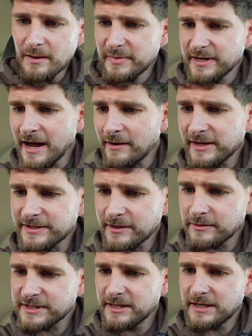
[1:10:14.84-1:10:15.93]
But now let's
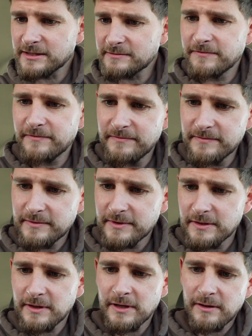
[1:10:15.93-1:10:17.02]
go see this
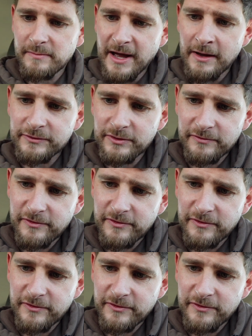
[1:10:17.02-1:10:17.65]
outdoor